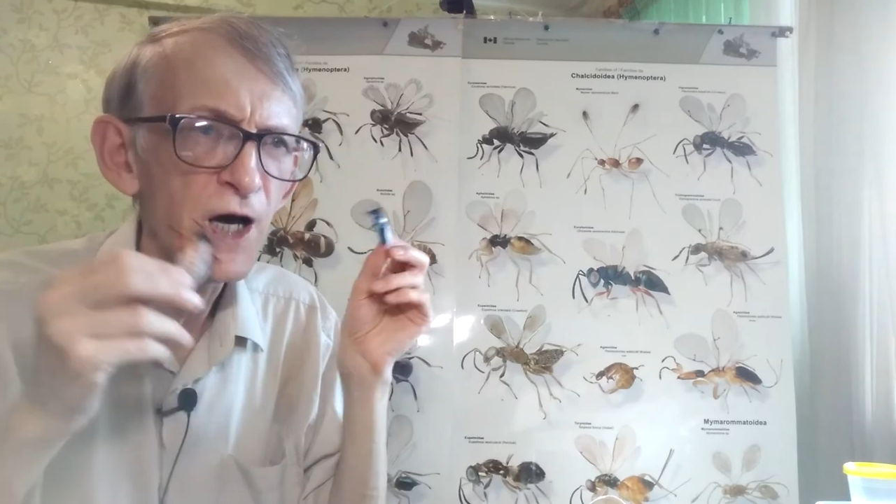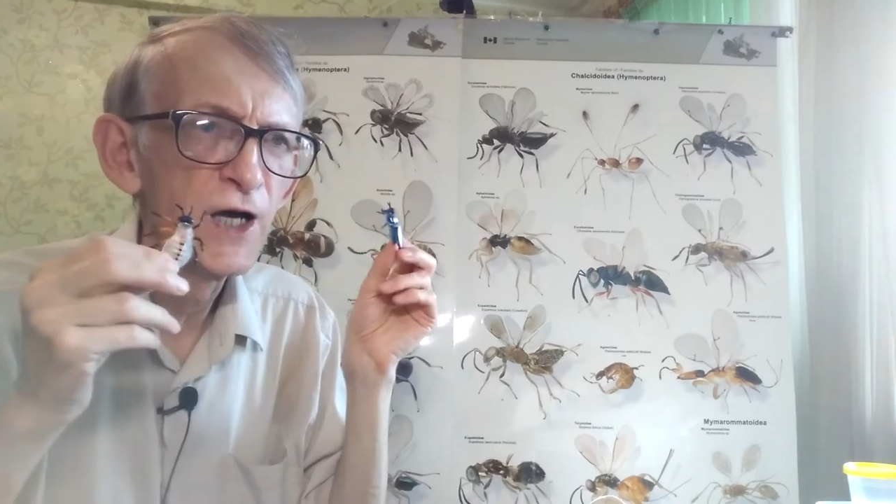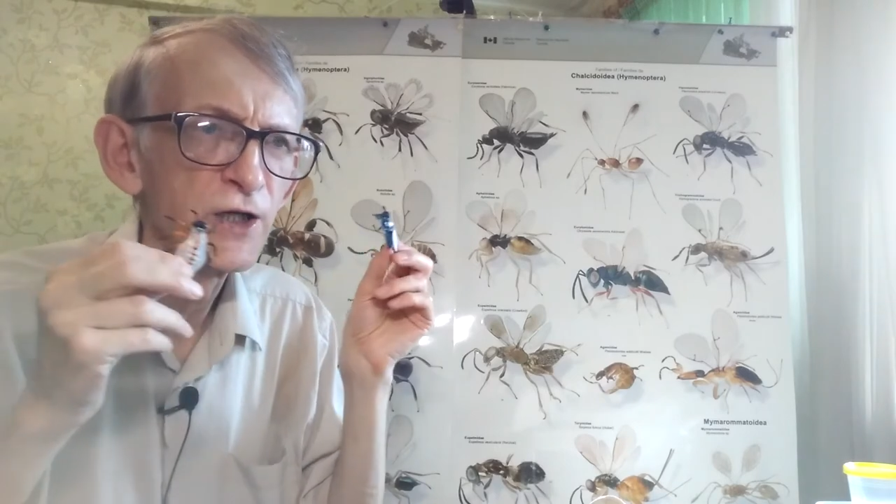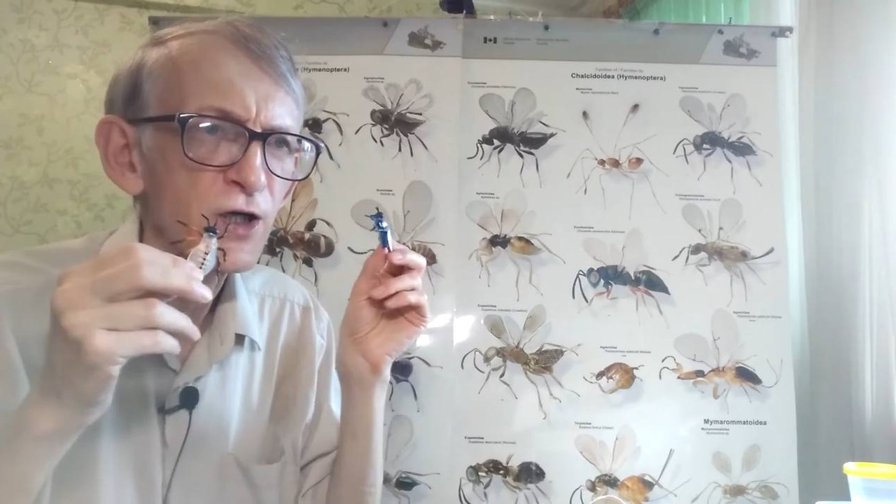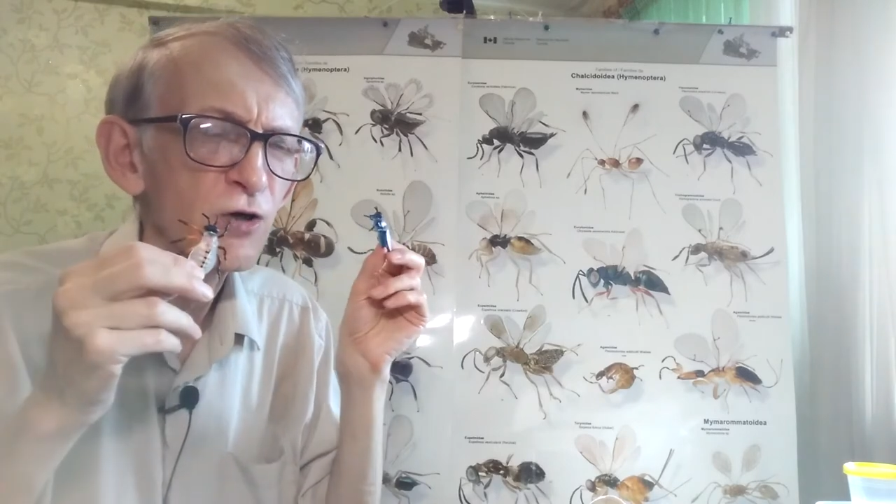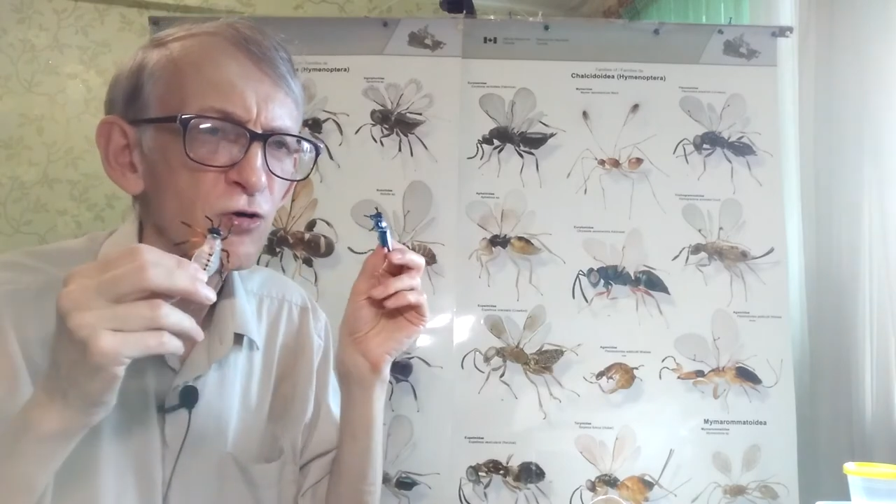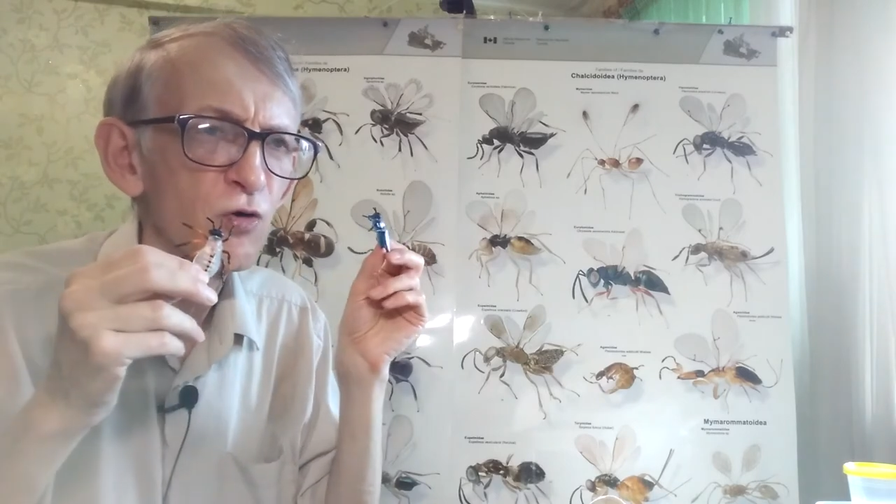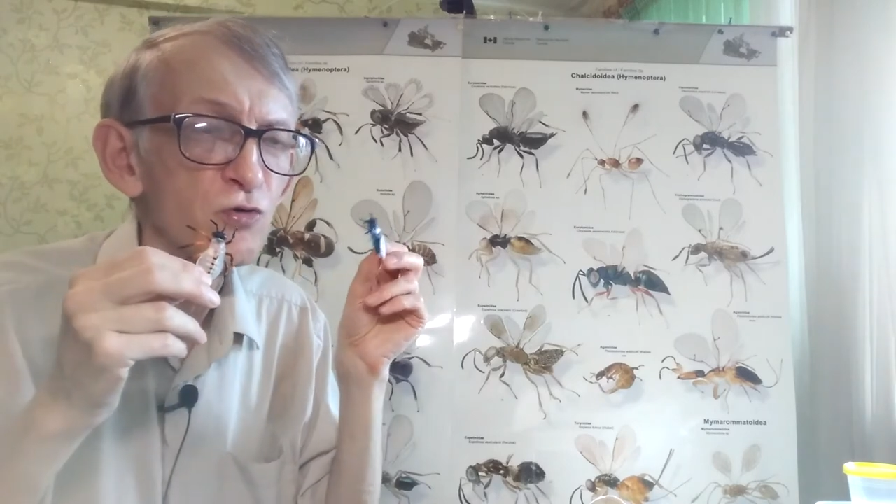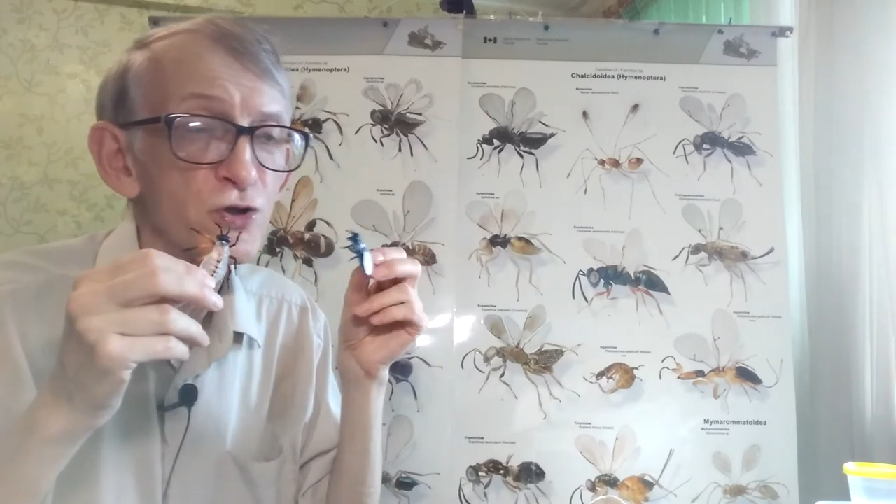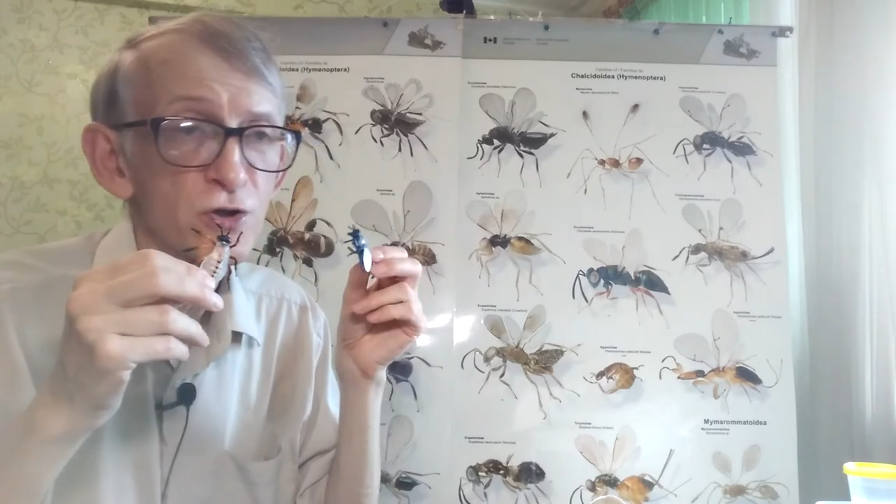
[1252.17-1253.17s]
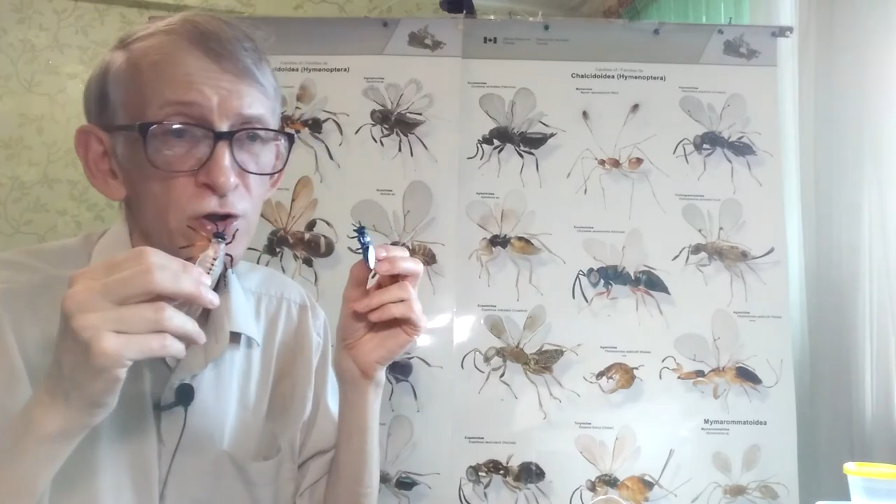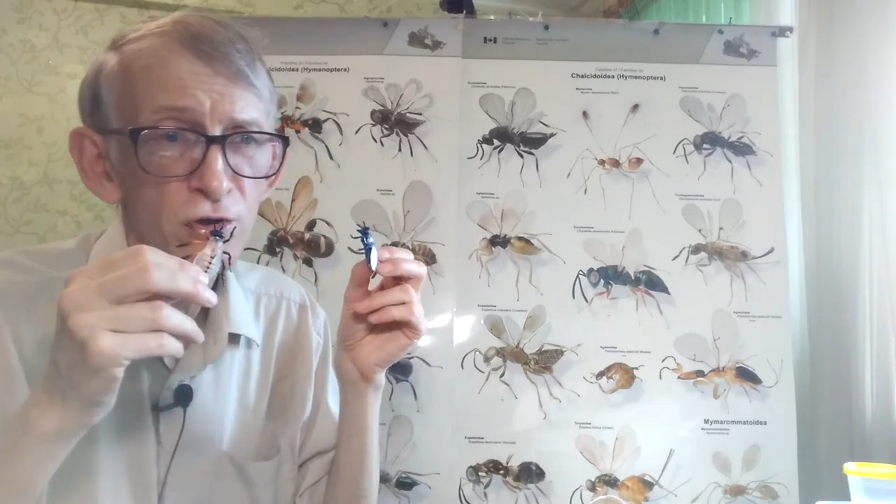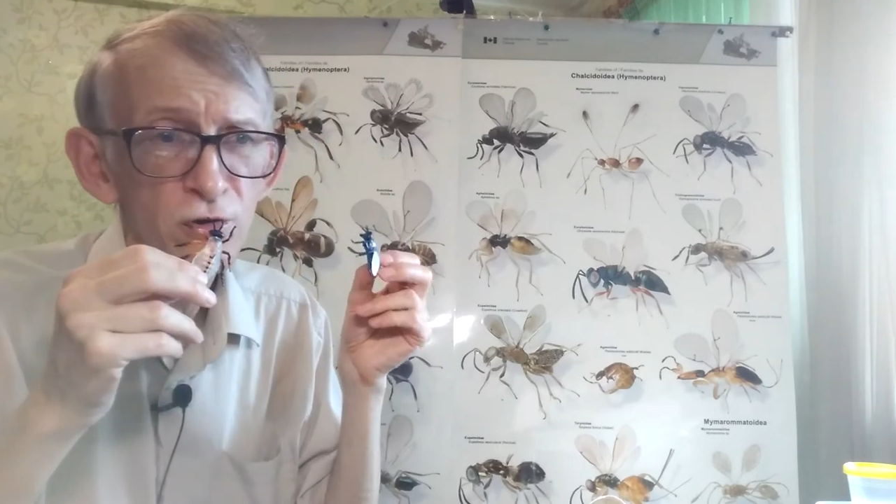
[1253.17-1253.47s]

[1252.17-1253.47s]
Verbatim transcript: flying cockroaches.